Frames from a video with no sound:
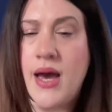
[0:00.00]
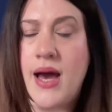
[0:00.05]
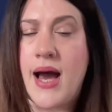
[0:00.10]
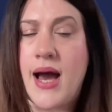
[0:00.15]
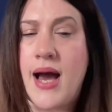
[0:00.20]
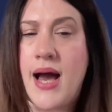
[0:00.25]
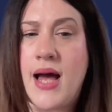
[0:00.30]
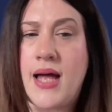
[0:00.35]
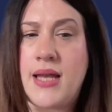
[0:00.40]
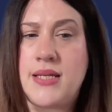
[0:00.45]

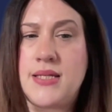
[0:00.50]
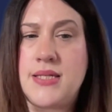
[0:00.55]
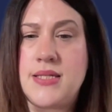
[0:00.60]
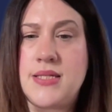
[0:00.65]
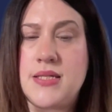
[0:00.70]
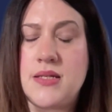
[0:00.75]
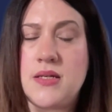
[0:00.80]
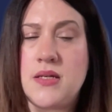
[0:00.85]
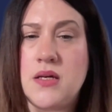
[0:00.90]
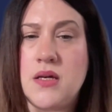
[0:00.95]
And
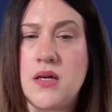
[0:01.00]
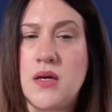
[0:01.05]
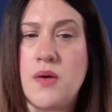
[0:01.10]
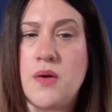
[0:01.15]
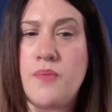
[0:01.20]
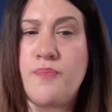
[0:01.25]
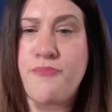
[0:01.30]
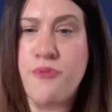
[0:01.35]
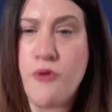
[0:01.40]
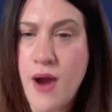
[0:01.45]

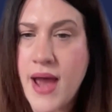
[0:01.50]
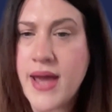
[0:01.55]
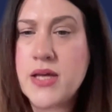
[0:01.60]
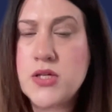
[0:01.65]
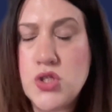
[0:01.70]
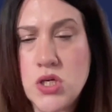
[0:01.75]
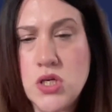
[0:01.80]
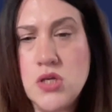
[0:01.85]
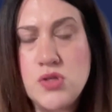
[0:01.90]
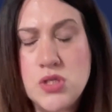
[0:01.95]
prior
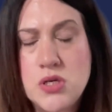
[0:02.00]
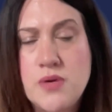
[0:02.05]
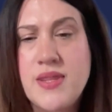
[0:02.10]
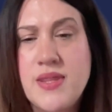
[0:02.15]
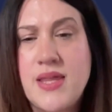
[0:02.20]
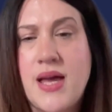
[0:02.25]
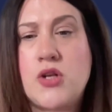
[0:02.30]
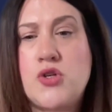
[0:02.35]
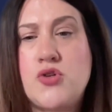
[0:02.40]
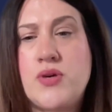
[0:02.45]
to you doing
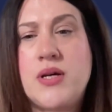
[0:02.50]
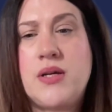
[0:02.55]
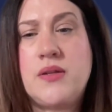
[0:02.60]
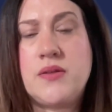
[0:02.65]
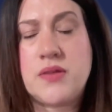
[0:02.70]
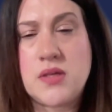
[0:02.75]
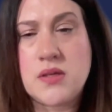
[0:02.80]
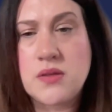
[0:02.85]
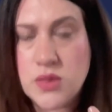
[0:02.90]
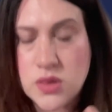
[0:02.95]
that drill,
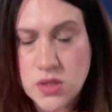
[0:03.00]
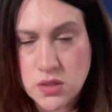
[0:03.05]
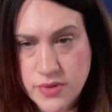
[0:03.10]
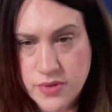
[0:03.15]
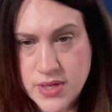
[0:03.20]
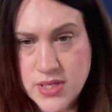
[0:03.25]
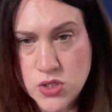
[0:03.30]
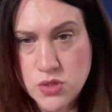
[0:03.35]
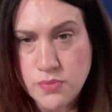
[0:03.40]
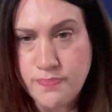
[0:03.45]
there
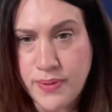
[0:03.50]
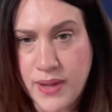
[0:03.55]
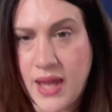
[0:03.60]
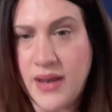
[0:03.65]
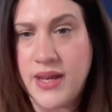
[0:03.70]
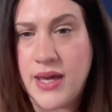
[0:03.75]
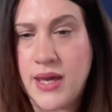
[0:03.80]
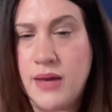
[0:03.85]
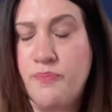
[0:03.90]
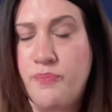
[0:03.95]
is some
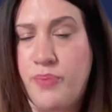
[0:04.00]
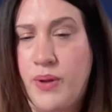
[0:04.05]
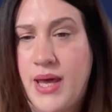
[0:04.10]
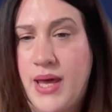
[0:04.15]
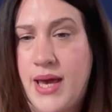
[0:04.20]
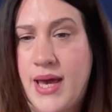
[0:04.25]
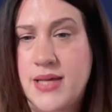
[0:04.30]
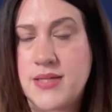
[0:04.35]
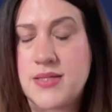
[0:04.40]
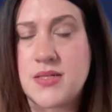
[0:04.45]
planning in
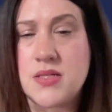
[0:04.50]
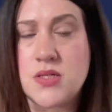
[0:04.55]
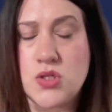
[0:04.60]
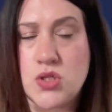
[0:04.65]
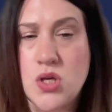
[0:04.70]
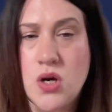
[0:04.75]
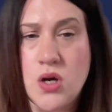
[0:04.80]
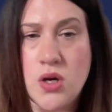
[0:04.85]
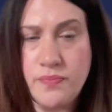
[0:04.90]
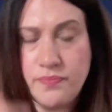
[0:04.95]
place.
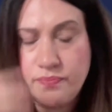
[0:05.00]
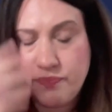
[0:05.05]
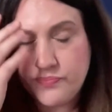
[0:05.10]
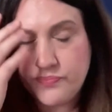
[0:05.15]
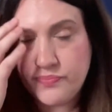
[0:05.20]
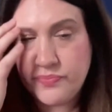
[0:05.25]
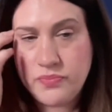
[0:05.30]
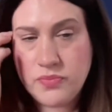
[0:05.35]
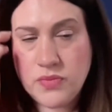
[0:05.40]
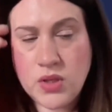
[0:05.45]
So
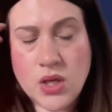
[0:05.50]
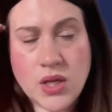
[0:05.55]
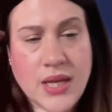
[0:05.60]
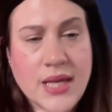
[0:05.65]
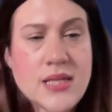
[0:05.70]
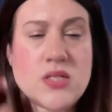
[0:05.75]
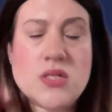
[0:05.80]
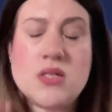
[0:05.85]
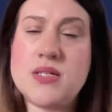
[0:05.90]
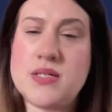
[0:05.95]
you
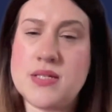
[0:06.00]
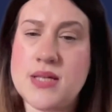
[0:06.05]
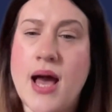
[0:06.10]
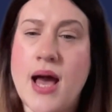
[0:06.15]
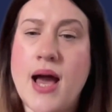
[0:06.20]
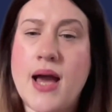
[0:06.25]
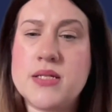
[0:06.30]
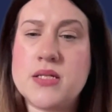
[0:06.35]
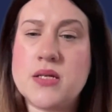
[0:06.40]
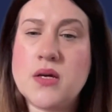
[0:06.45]
need to
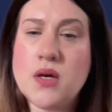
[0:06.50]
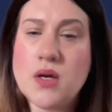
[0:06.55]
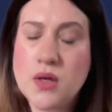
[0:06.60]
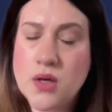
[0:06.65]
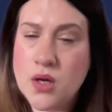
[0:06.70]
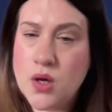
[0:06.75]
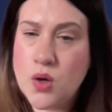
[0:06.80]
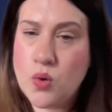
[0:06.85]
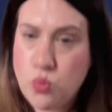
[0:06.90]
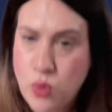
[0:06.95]
decide,
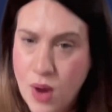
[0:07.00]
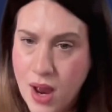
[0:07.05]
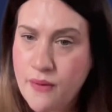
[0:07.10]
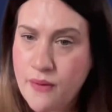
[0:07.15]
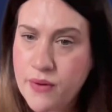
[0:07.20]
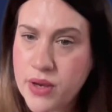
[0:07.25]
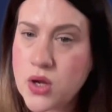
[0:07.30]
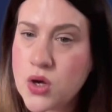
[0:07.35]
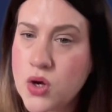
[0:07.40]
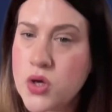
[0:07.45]
where are
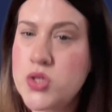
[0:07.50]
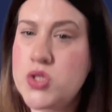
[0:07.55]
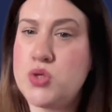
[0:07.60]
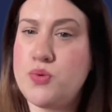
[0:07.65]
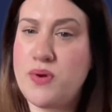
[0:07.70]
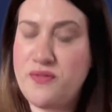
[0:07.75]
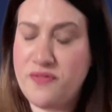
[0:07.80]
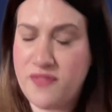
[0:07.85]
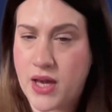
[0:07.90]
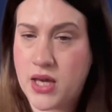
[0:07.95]
you going to
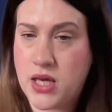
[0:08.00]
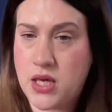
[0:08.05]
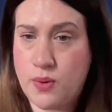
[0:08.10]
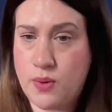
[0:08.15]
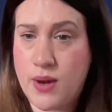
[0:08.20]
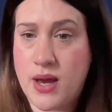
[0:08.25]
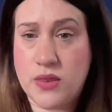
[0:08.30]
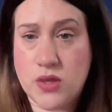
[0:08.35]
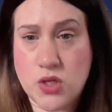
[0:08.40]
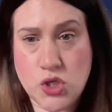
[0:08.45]

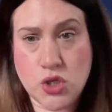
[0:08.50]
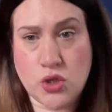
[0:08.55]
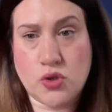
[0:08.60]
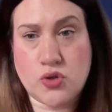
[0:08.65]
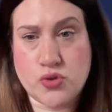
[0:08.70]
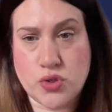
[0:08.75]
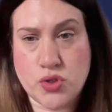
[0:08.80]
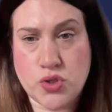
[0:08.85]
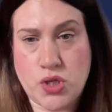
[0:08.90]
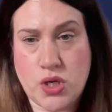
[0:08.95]
evacuate the
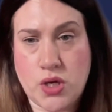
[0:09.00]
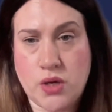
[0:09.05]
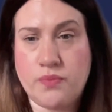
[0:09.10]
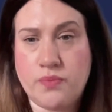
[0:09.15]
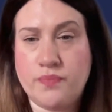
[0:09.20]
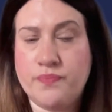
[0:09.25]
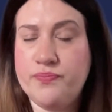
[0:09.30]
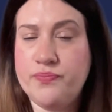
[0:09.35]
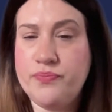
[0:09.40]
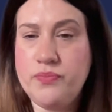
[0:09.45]
children to?
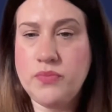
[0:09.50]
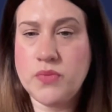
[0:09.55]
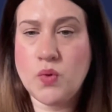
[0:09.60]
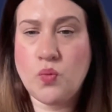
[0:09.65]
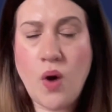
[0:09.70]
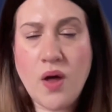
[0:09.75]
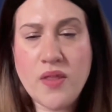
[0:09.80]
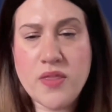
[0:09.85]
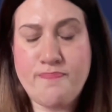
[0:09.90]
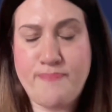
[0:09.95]

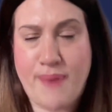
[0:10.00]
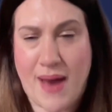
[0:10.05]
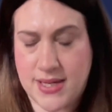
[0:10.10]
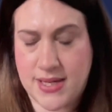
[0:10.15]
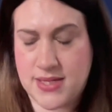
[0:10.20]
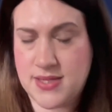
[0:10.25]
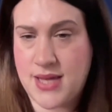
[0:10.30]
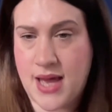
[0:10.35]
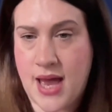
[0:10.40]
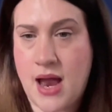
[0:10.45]
What are the
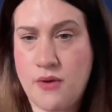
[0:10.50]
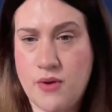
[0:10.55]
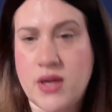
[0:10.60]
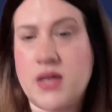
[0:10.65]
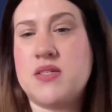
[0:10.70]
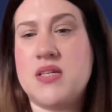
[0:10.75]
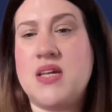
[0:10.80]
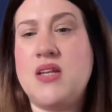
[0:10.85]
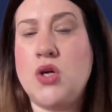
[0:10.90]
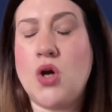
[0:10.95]
best
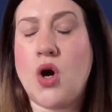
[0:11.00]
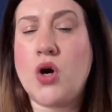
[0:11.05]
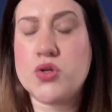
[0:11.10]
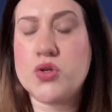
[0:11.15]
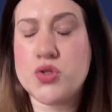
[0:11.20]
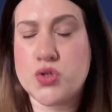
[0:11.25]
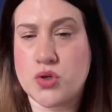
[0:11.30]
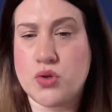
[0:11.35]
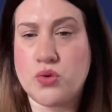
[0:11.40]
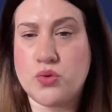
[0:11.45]
areas in your
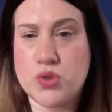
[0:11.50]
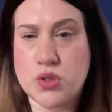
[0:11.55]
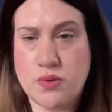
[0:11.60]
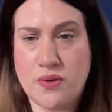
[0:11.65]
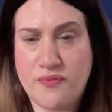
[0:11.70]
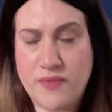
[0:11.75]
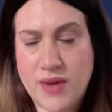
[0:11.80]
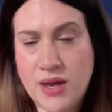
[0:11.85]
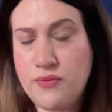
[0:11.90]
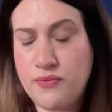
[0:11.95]
school to
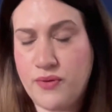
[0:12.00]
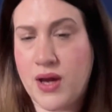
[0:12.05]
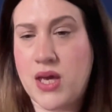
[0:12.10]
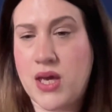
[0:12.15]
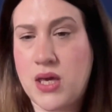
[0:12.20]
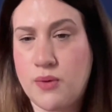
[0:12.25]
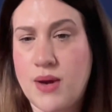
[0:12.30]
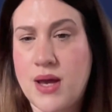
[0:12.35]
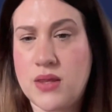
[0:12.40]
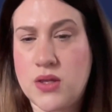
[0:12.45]

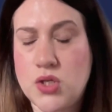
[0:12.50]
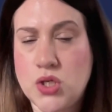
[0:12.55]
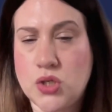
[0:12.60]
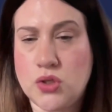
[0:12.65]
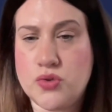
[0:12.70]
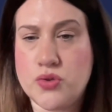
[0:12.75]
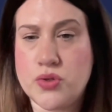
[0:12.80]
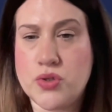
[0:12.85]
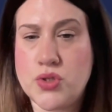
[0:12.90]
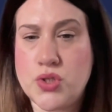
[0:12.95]
evacuate the
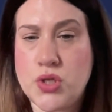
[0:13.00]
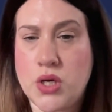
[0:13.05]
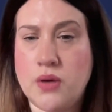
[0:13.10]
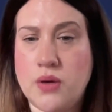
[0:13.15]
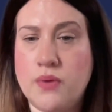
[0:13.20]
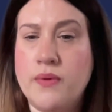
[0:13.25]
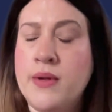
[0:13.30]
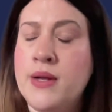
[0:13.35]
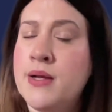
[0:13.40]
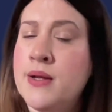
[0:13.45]
children to?